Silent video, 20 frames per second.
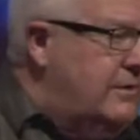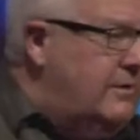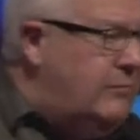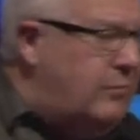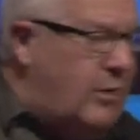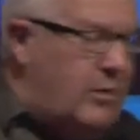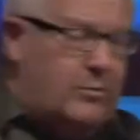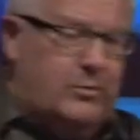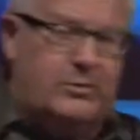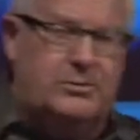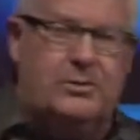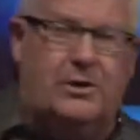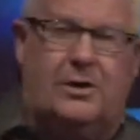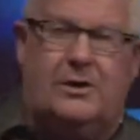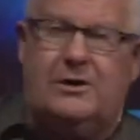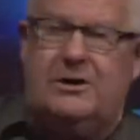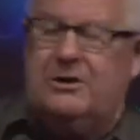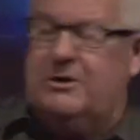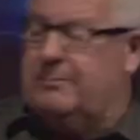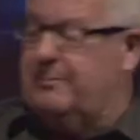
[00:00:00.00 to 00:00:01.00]
of what we're
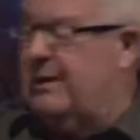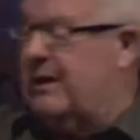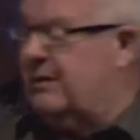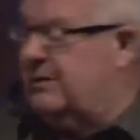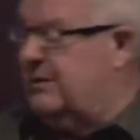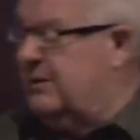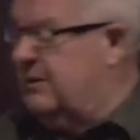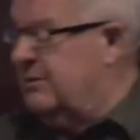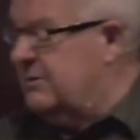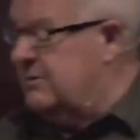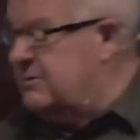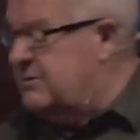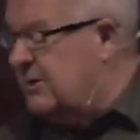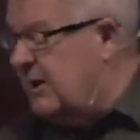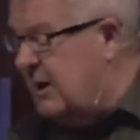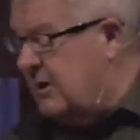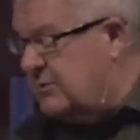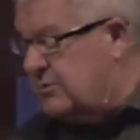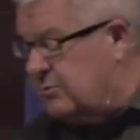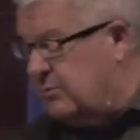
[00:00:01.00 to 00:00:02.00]
talking about here in
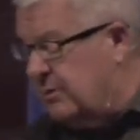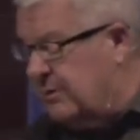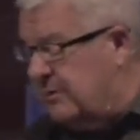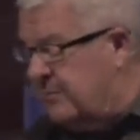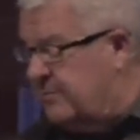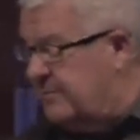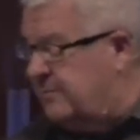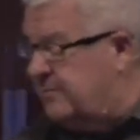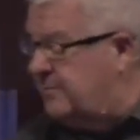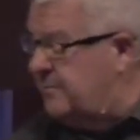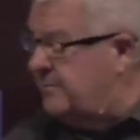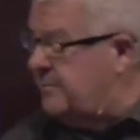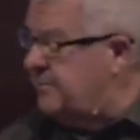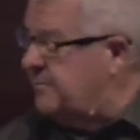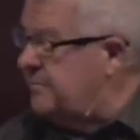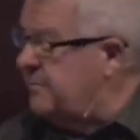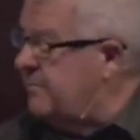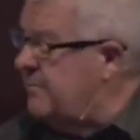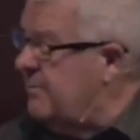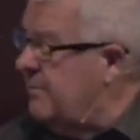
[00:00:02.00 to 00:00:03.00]
Joshua.
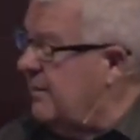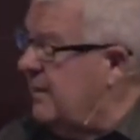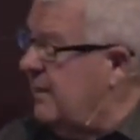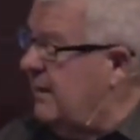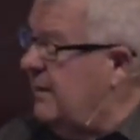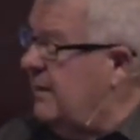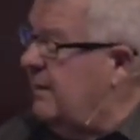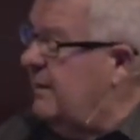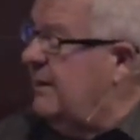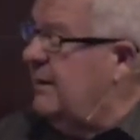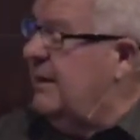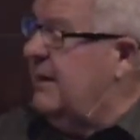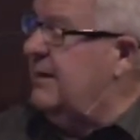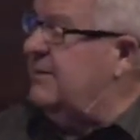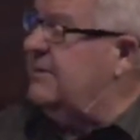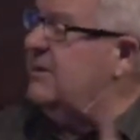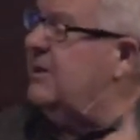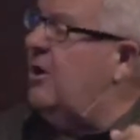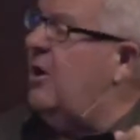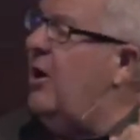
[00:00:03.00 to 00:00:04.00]

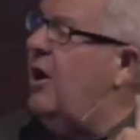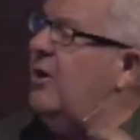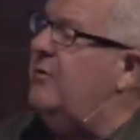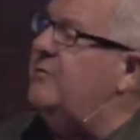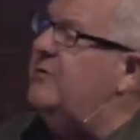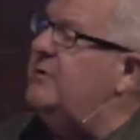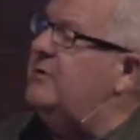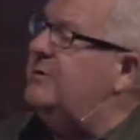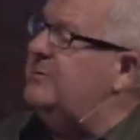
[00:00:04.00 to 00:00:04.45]
In the Harvard